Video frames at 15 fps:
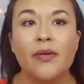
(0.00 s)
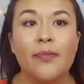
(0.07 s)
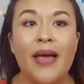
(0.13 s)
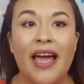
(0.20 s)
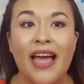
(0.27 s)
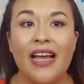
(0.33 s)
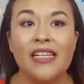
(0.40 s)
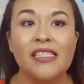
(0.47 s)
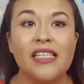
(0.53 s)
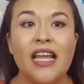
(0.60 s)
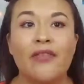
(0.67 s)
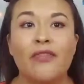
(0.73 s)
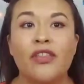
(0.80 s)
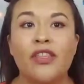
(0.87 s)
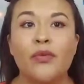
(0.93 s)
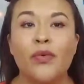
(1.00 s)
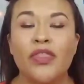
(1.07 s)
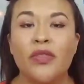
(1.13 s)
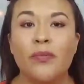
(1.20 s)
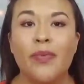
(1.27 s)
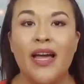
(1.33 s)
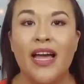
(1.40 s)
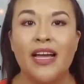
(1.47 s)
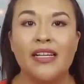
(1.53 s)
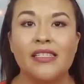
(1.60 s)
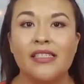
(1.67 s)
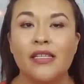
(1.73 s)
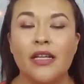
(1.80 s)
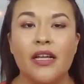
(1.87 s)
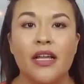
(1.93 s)
bags, everything with the
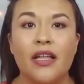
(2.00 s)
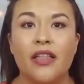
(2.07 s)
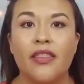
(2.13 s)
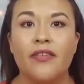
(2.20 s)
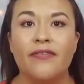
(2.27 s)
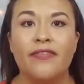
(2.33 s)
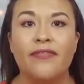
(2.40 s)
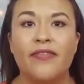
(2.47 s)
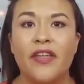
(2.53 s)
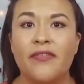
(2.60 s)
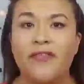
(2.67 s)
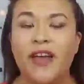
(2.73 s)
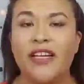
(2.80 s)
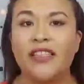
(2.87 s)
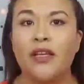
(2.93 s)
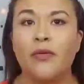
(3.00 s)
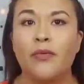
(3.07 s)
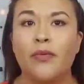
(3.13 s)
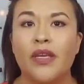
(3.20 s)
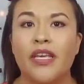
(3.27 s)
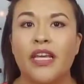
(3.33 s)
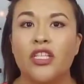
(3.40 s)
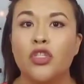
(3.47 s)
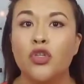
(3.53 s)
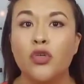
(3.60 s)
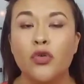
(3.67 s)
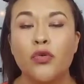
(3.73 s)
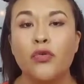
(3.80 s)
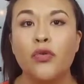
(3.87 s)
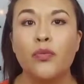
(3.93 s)
bags, the fact that we get
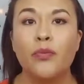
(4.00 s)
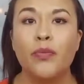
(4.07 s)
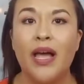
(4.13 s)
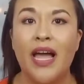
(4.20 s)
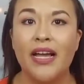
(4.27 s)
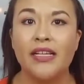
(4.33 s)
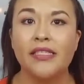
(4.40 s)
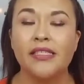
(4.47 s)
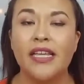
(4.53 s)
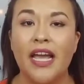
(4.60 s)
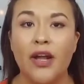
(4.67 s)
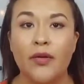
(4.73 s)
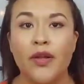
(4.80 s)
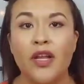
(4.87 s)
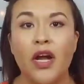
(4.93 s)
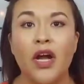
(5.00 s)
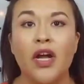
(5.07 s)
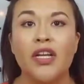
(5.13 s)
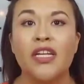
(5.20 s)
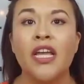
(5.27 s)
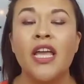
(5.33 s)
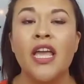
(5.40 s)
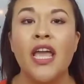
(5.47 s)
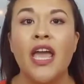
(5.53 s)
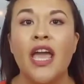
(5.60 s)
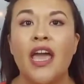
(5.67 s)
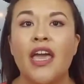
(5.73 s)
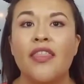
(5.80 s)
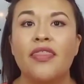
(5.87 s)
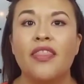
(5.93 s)
2 bags carry-on,
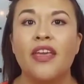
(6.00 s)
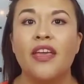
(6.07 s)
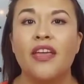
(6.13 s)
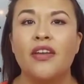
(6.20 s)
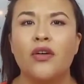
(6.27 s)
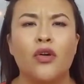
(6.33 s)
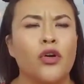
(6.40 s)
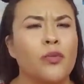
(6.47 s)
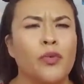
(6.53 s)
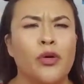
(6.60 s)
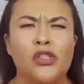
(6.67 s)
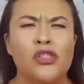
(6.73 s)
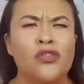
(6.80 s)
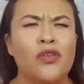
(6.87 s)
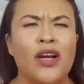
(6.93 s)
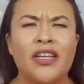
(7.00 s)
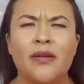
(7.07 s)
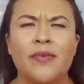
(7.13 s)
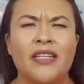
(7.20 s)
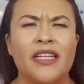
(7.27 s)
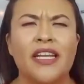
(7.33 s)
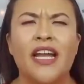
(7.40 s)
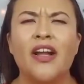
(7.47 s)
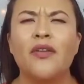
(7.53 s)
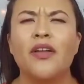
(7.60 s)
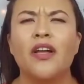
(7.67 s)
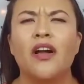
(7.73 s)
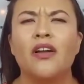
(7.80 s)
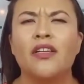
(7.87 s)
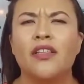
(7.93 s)
and then, or a personal item and a
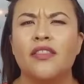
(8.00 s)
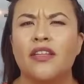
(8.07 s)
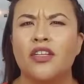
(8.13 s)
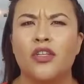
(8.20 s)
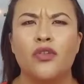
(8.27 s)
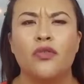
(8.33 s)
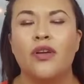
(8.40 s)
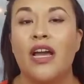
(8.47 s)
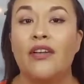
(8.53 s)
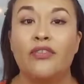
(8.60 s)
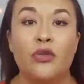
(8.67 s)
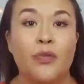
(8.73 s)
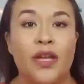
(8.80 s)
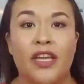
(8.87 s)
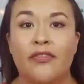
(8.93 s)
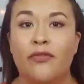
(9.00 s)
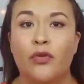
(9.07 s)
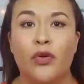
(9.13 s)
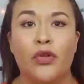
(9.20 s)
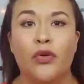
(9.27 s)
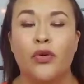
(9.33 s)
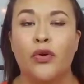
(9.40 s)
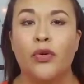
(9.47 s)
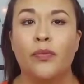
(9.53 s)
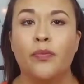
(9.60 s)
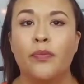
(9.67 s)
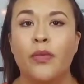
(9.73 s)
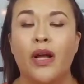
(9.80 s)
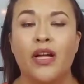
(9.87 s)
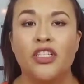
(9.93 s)
carry-on, and then you don't have to pay for your
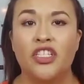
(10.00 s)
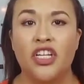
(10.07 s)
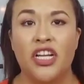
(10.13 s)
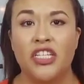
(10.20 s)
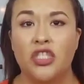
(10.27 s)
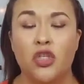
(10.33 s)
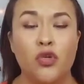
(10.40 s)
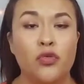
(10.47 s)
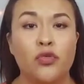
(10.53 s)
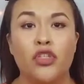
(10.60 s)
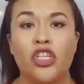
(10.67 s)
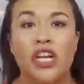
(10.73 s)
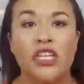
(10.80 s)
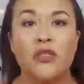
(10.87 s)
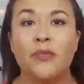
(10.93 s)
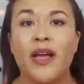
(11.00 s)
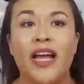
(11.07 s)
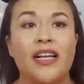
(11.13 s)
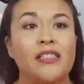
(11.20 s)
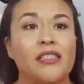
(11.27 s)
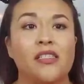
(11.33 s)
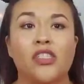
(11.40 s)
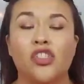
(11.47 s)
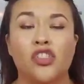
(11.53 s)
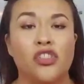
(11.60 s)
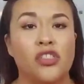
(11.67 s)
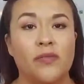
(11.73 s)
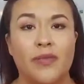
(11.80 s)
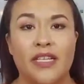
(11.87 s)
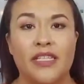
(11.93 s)
2 checked bags. It's
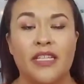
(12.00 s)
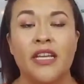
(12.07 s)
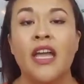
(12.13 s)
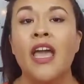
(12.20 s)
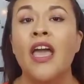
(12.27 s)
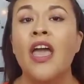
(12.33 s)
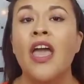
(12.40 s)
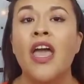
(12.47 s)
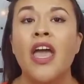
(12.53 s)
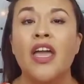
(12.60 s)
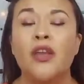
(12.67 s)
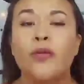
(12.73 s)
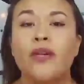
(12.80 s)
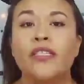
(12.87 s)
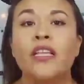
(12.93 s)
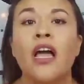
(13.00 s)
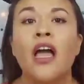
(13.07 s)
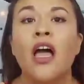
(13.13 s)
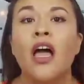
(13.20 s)
just amazing. Anyways,